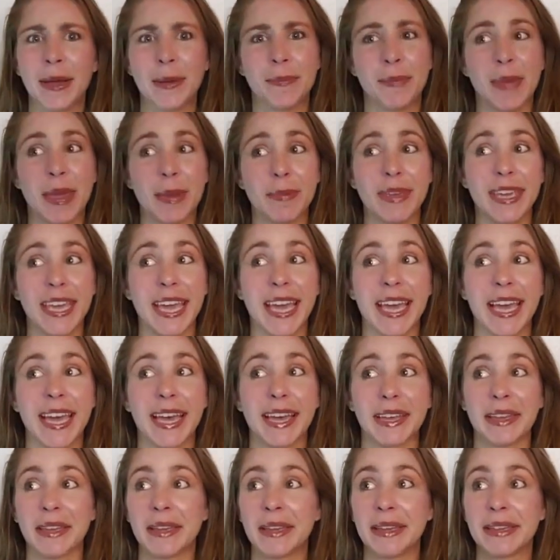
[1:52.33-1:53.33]
maybe
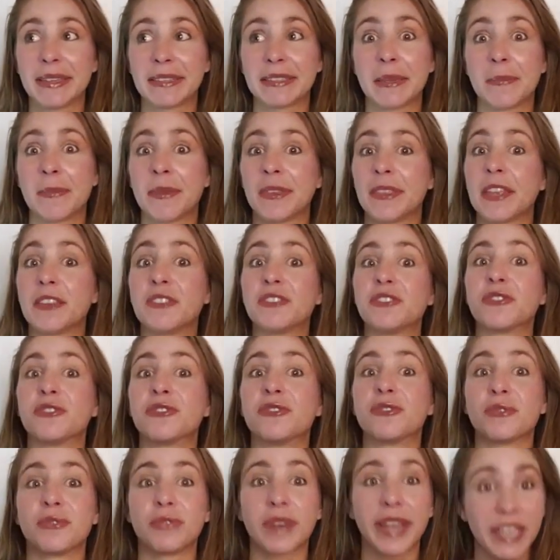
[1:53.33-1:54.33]
something that you're
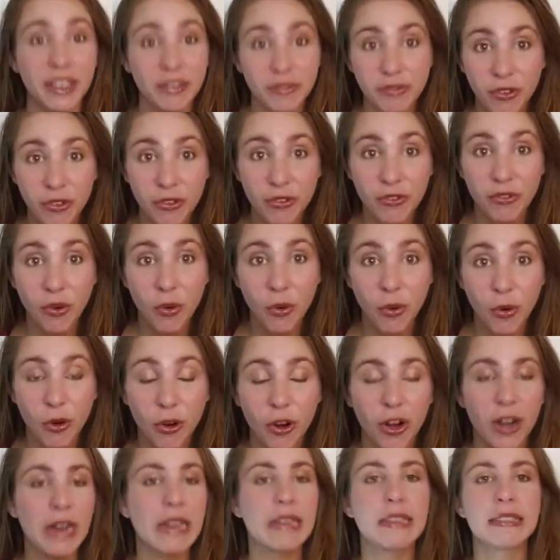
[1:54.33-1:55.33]
grateful
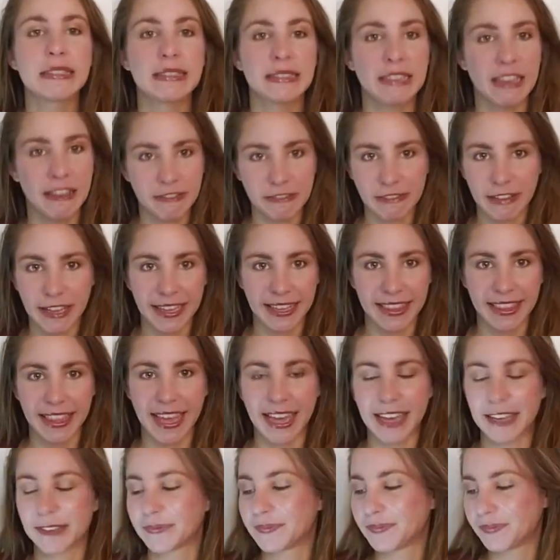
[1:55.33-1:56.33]
for, stuff like
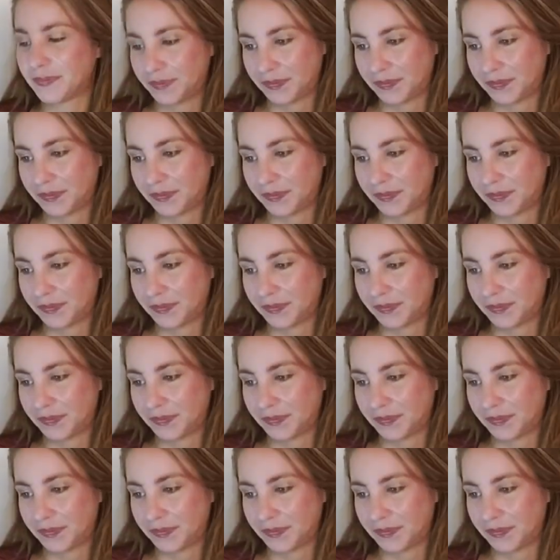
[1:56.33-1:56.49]
that.